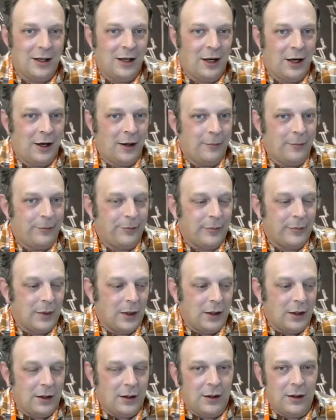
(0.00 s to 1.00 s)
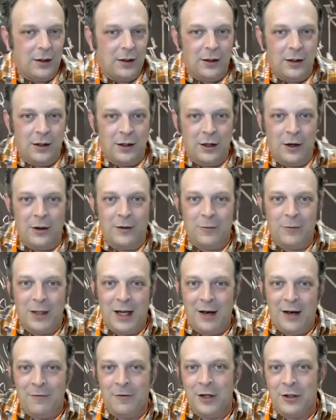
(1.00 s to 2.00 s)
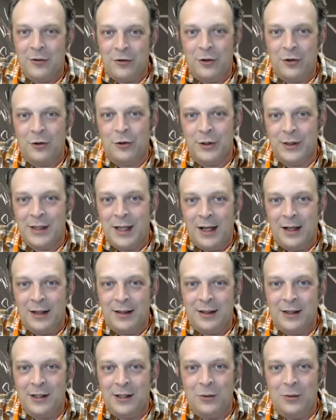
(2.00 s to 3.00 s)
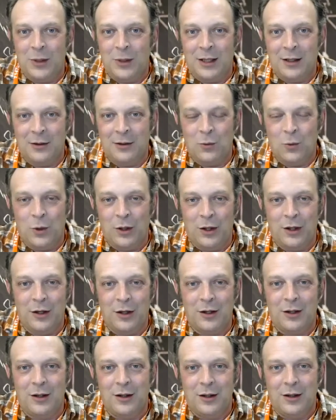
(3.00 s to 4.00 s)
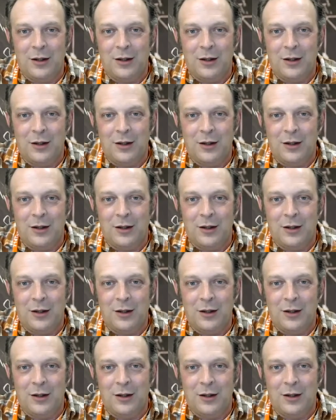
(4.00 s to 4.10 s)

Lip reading: if we have retrocausality, we can work